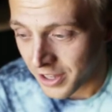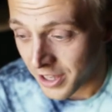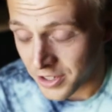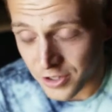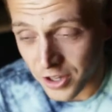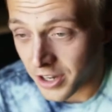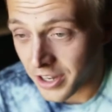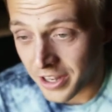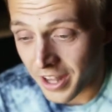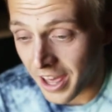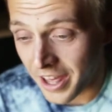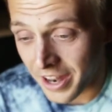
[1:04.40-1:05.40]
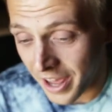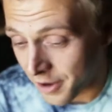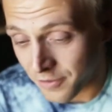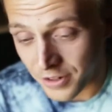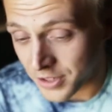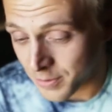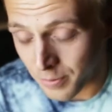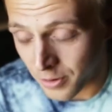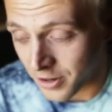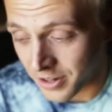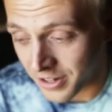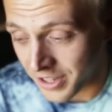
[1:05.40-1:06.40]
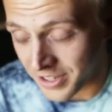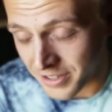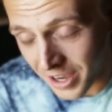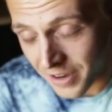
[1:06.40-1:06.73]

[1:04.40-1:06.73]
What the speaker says: He's good at every sport he's